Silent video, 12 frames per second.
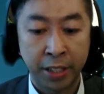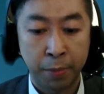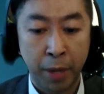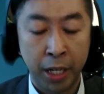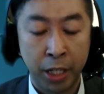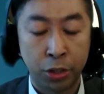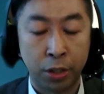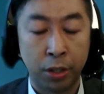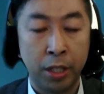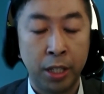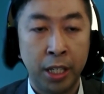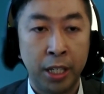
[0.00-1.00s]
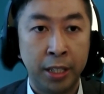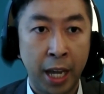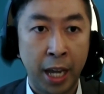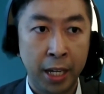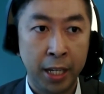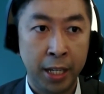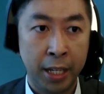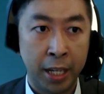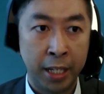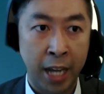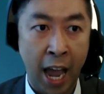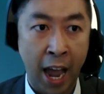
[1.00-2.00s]
manager, they
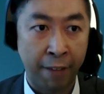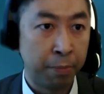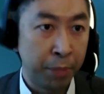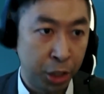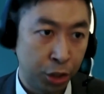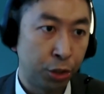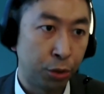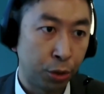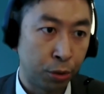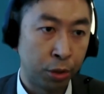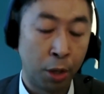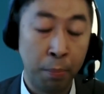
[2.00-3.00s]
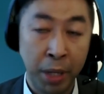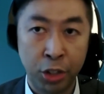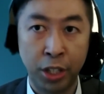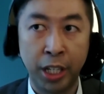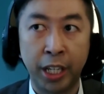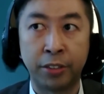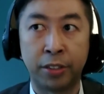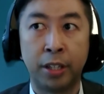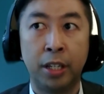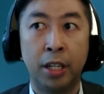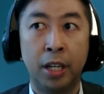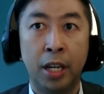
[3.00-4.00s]
have a mission to do. The mission is
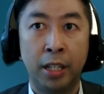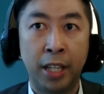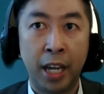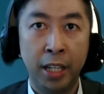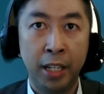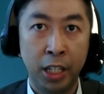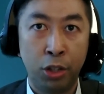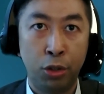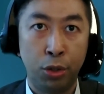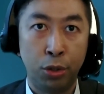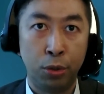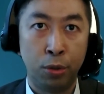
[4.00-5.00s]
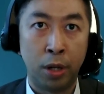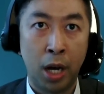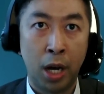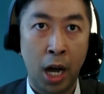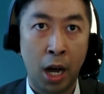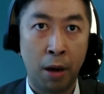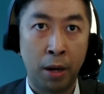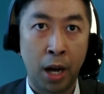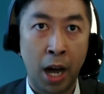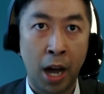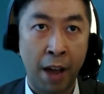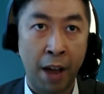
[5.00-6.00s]
they need to
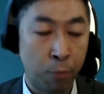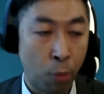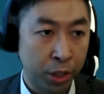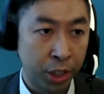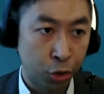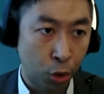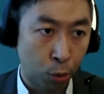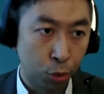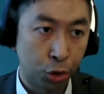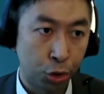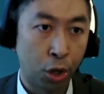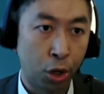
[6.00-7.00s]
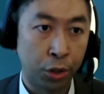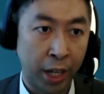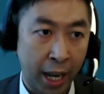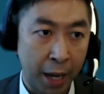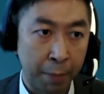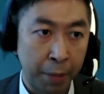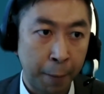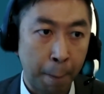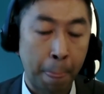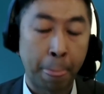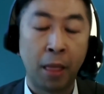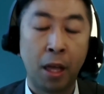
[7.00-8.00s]
have more disclosure on the climate,
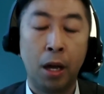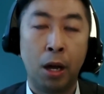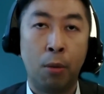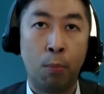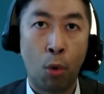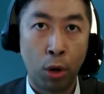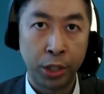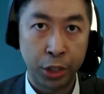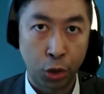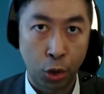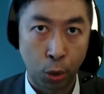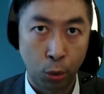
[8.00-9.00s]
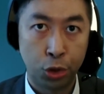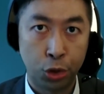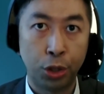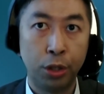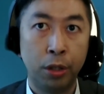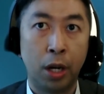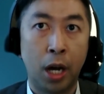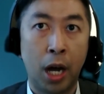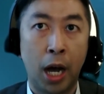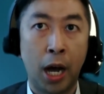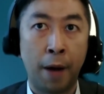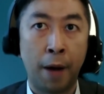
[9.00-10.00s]
more disclosure
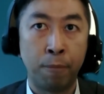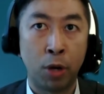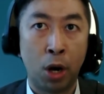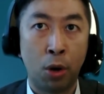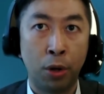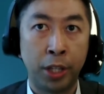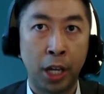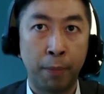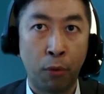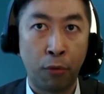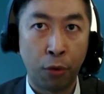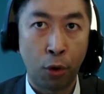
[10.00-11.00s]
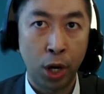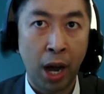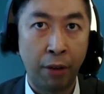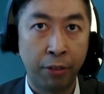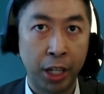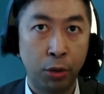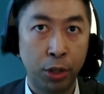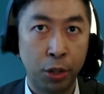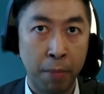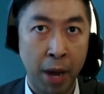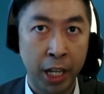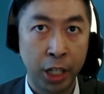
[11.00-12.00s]
on their portfolio, how they're going to
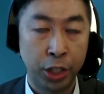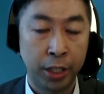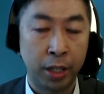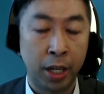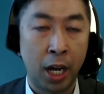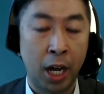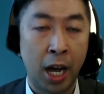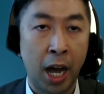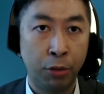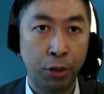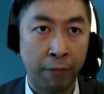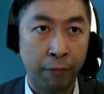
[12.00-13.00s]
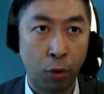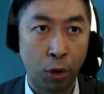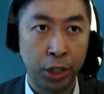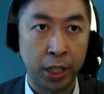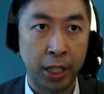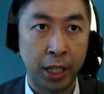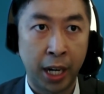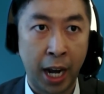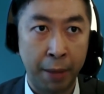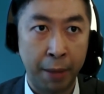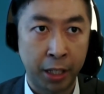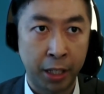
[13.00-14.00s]
manage it, how to avoid the
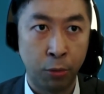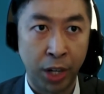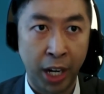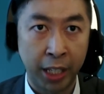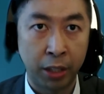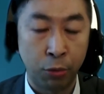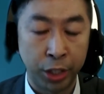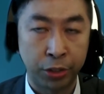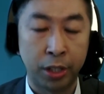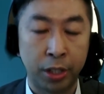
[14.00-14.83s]
climate-related risks.